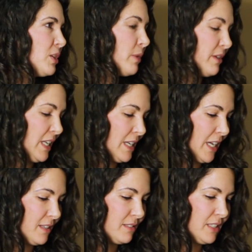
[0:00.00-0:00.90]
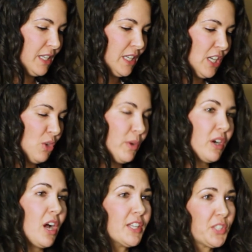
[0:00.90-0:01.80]
where needed. We
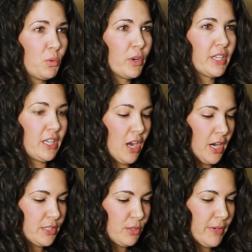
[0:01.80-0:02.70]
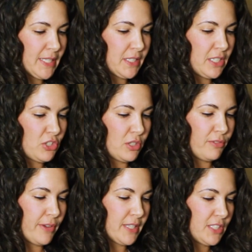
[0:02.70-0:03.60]
are also working hard to raise additional
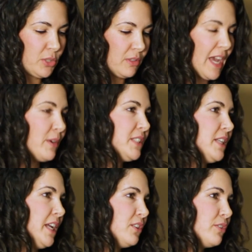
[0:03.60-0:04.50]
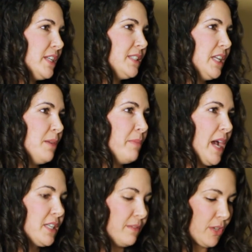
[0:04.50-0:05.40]
funds to allow us to increase the
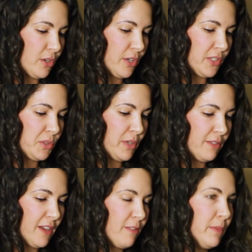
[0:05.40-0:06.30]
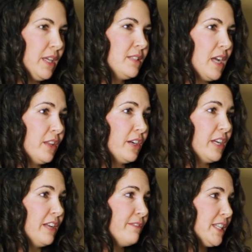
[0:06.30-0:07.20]
impact of GOCO's $25 million
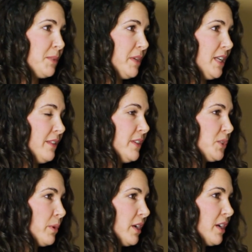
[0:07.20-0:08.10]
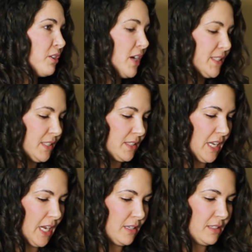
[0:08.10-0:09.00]
investment in this work across the
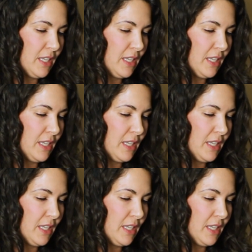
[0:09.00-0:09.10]
state.